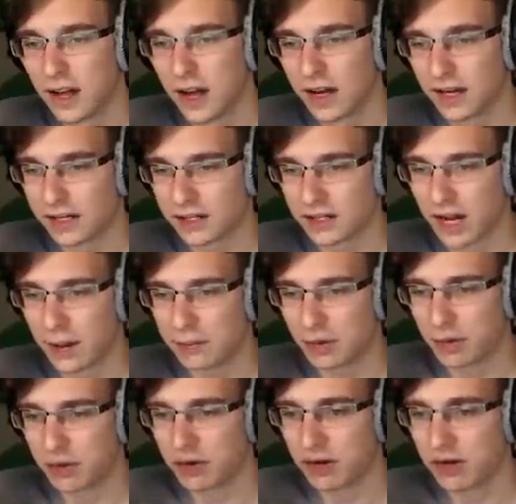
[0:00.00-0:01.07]
I gotta stop
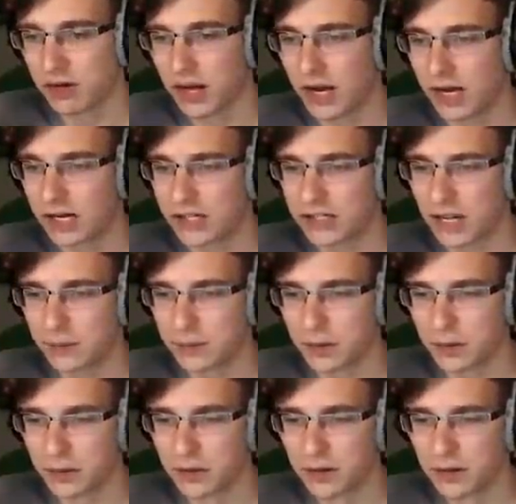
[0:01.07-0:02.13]
you, I gotta stop you.